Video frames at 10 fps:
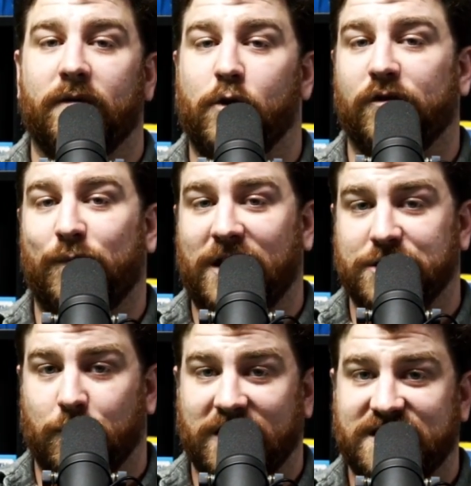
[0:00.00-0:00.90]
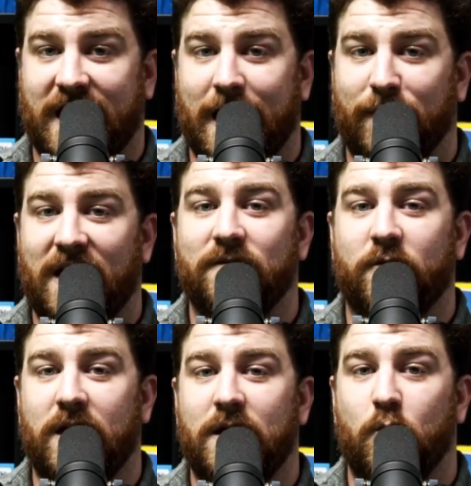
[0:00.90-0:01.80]
Of course, make sure to watch The Hype
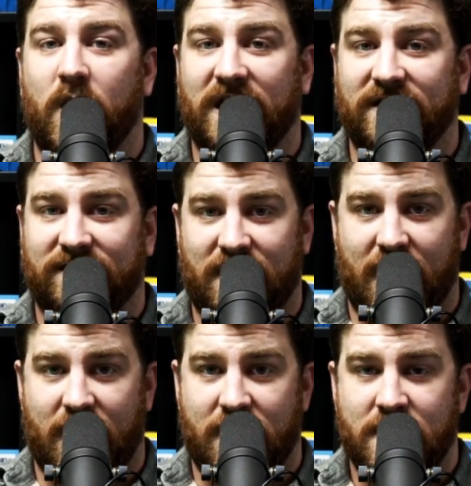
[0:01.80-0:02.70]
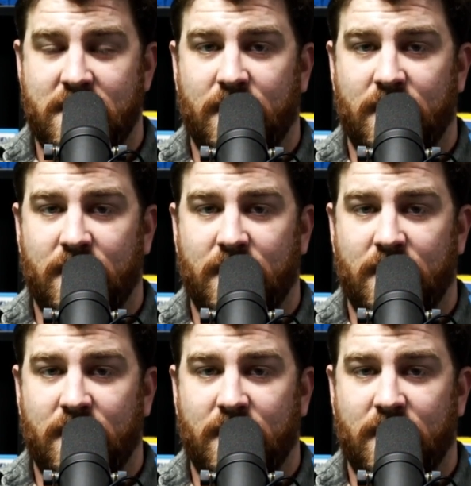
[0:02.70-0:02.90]
every Wednesday,